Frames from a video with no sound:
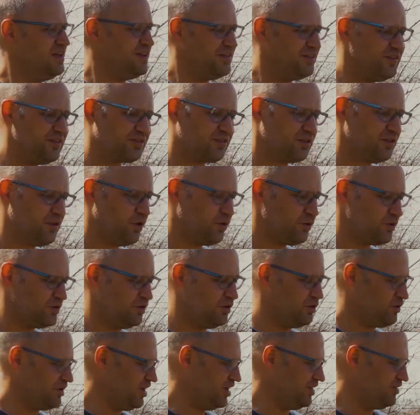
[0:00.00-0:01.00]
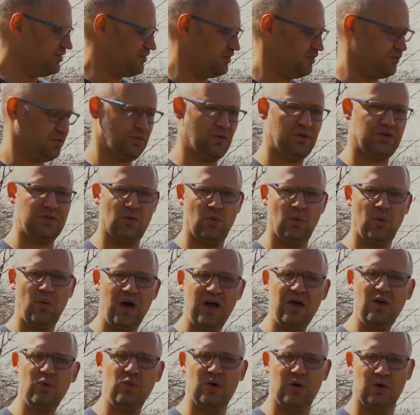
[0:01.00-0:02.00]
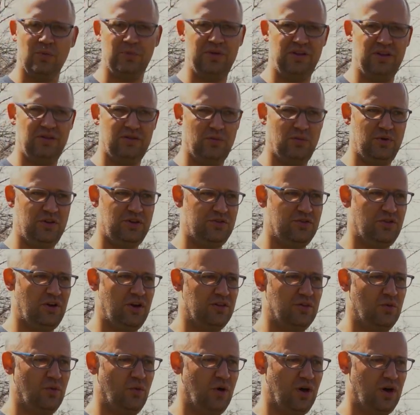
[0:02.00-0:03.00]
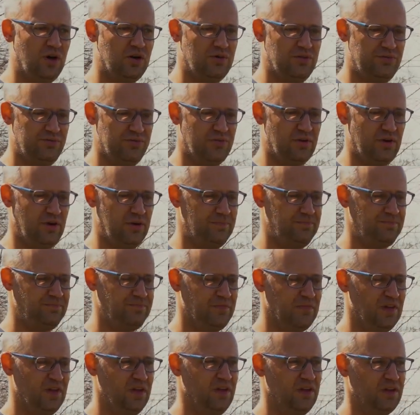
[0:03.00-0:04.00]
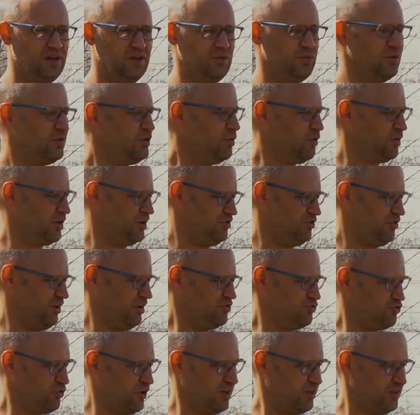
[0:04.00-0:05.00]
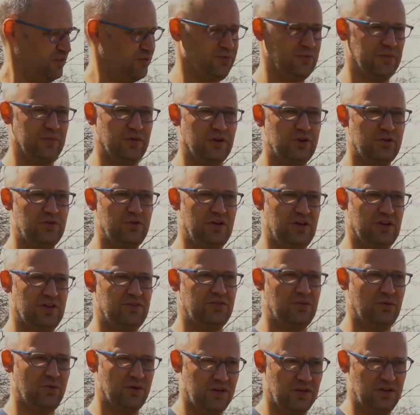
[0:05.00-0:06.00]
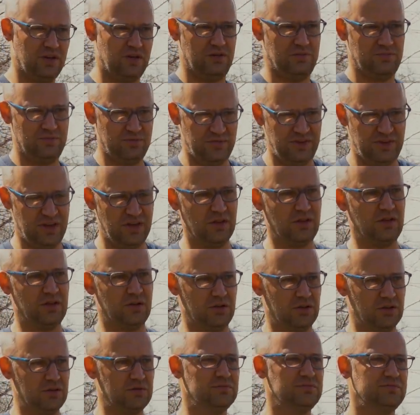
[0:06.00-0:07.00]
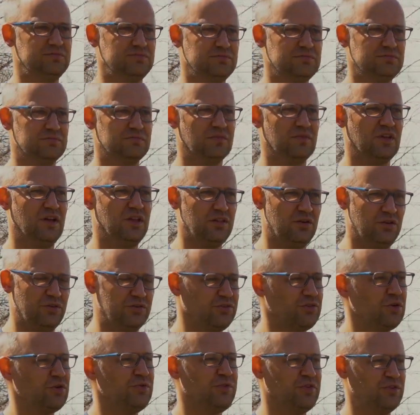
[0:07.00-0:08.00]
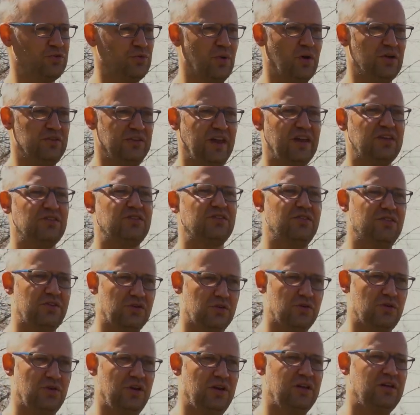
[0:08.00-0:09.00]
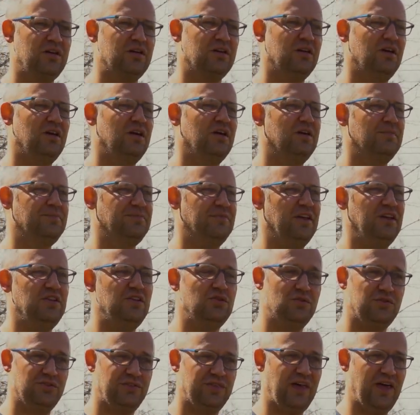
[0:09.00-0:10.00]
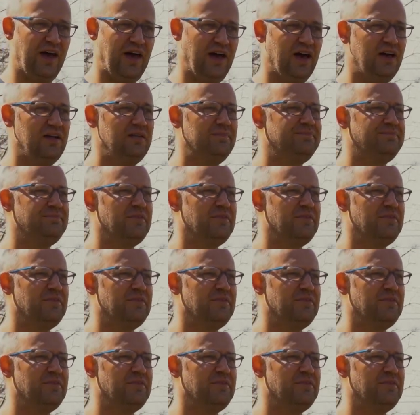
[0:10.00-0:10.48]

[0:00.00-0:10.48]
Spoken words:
This lower location is where the well will be that we draw the water from, because we don't want to draw it directly from the creek. So we're gonna dig a little surface well next to the creek and use that.